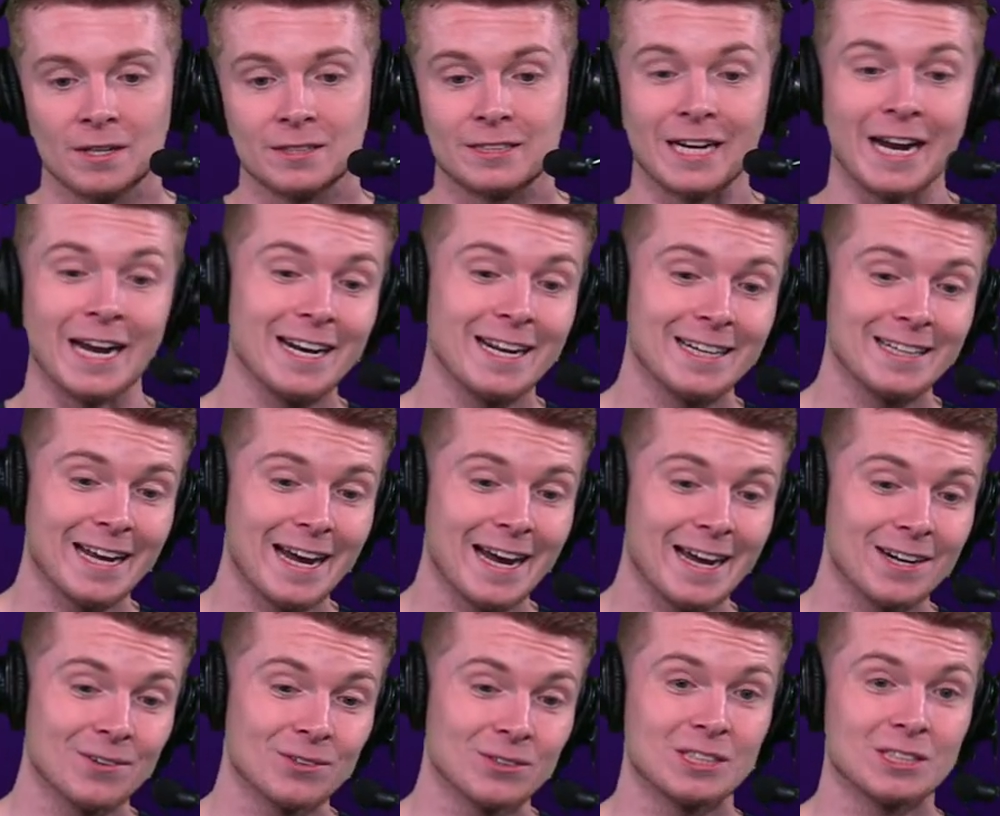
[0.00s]
Jayden
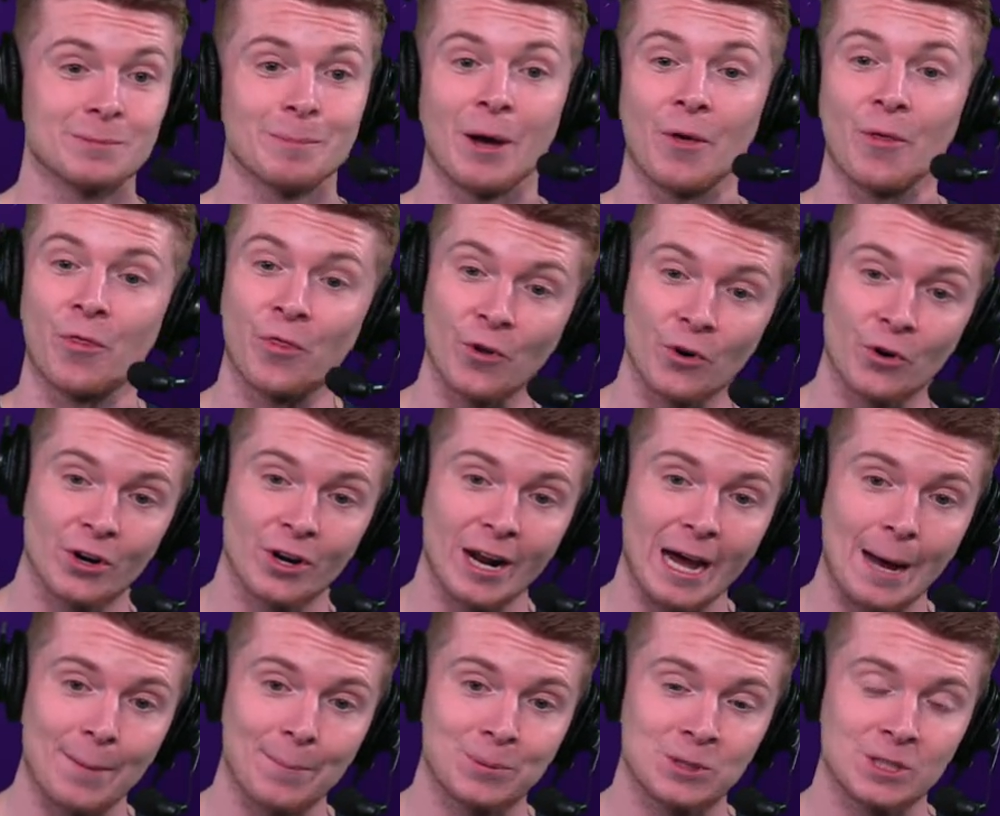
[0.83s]
Daniels is my
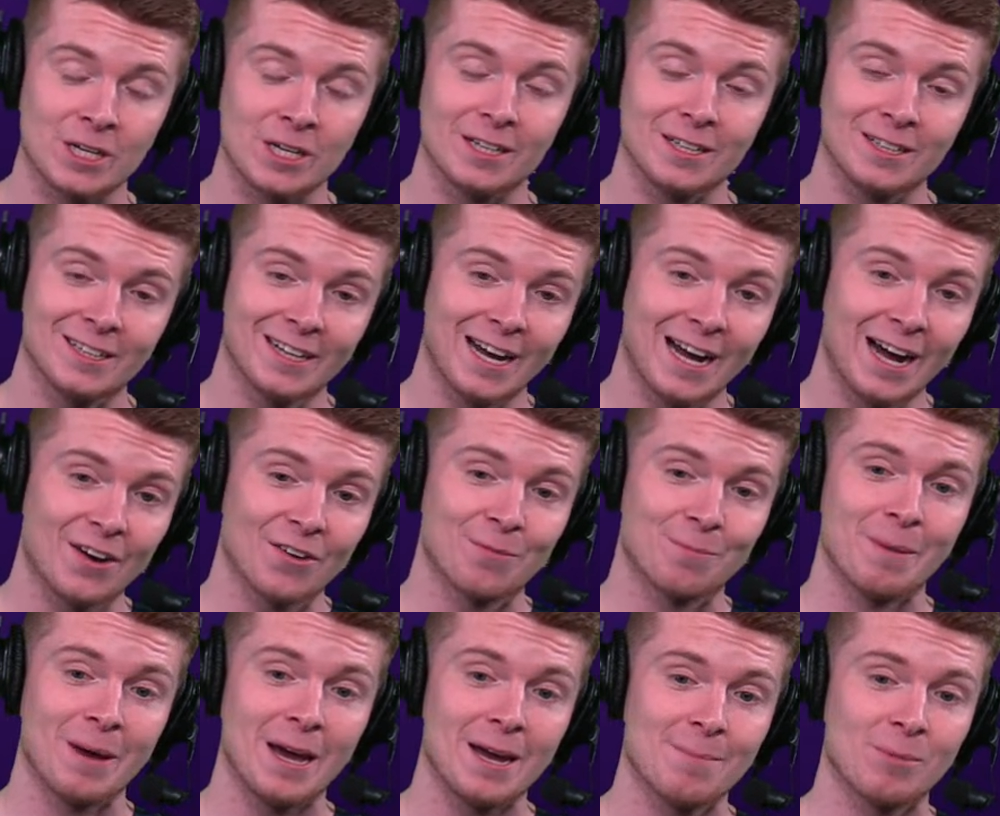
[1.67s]
third option out
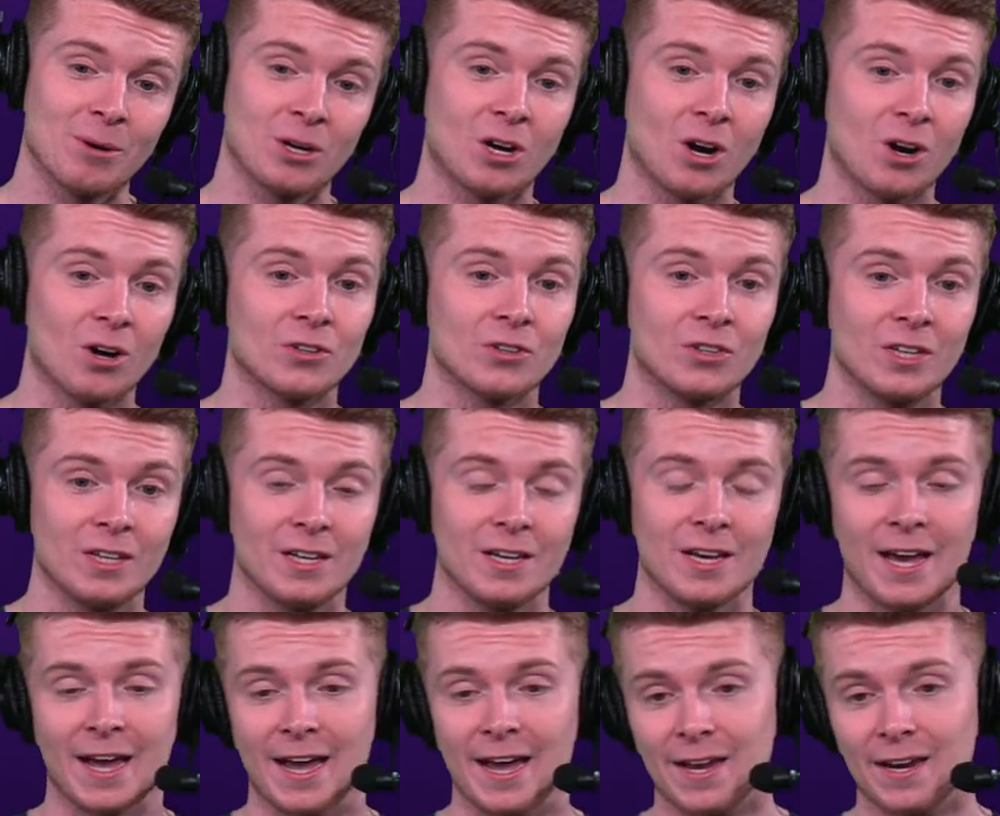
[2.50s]
of Maye
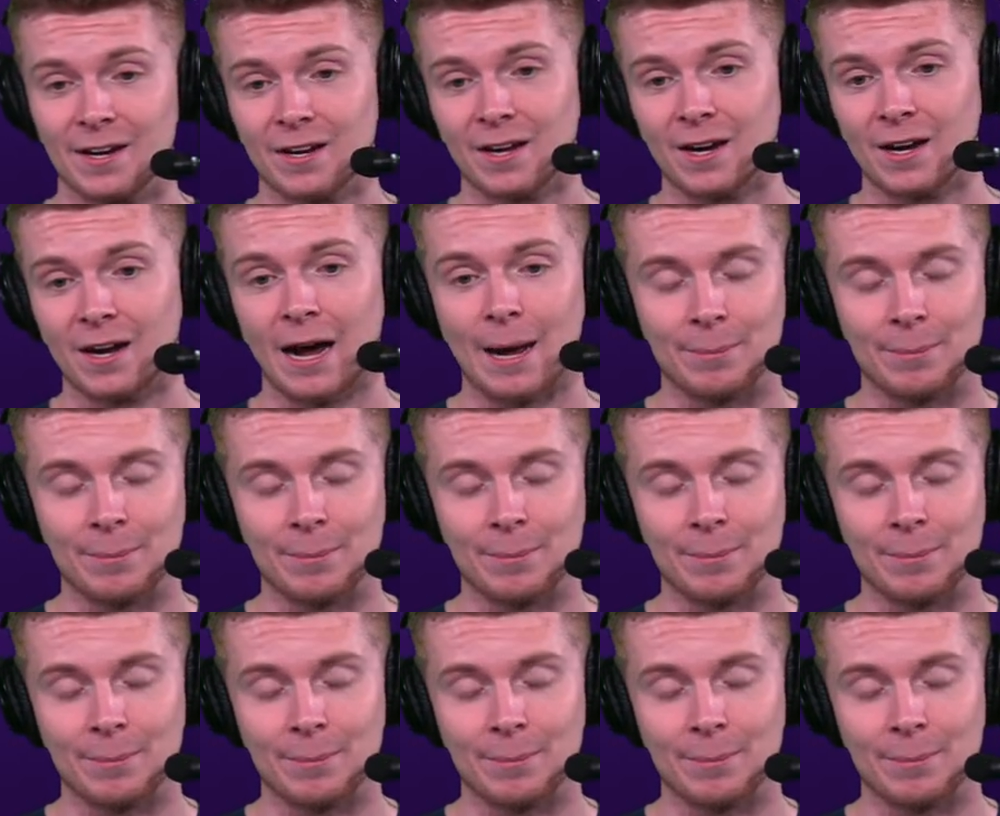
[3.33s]
McCarthy and uh,